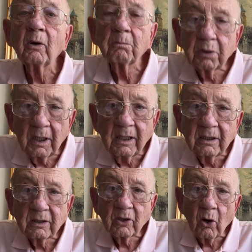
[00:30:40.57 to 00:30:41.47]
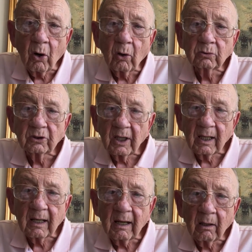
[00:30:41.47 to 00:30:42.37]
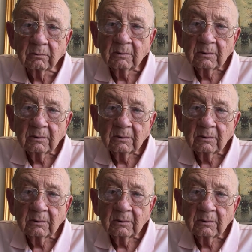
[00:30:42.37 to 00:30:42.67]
please go check out